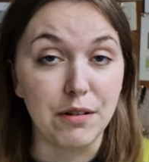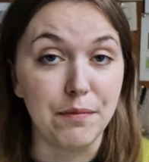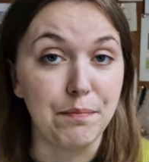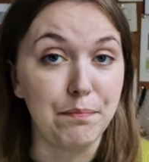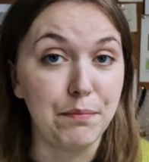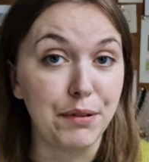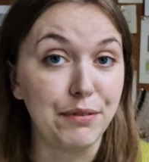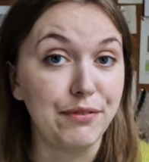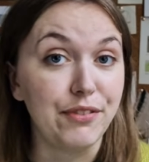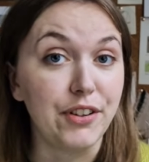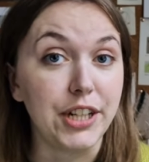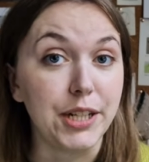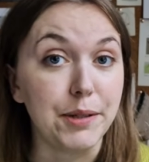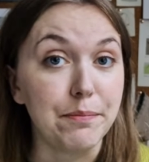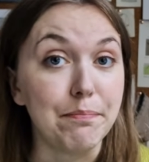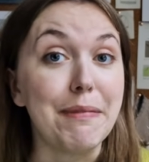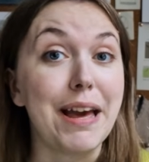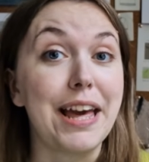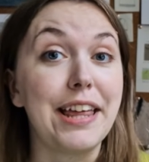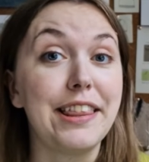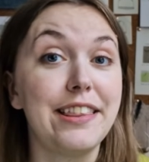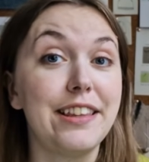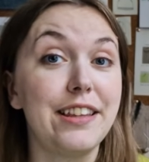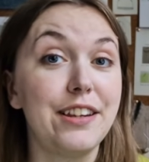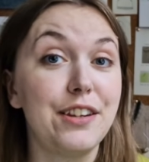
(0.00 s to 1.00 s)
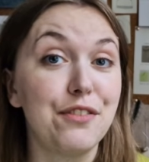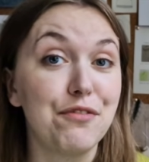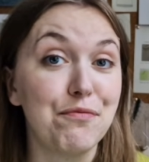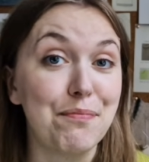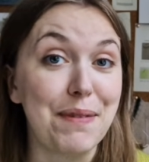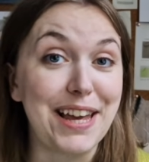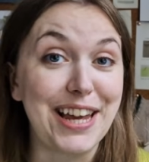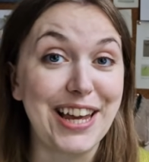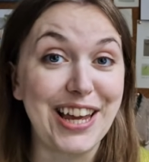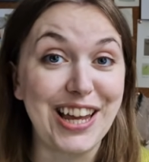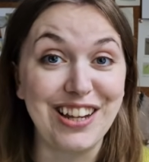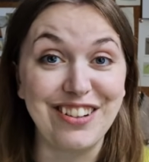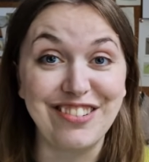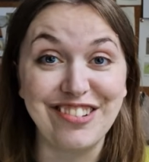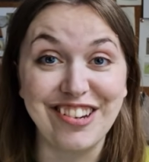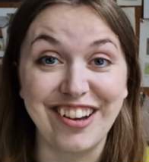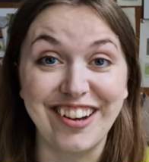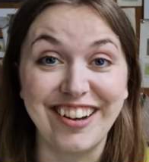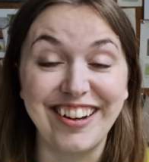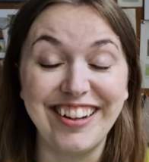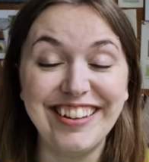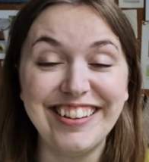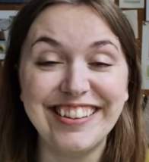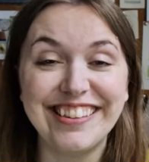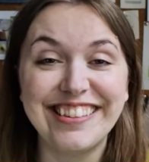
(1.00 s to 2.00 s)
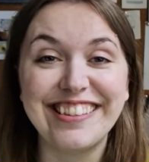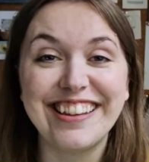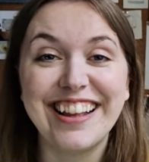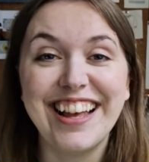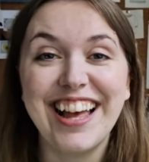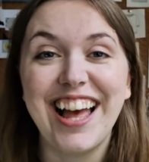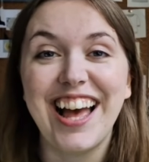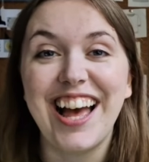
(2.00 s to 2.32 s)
a preferred method of making charts?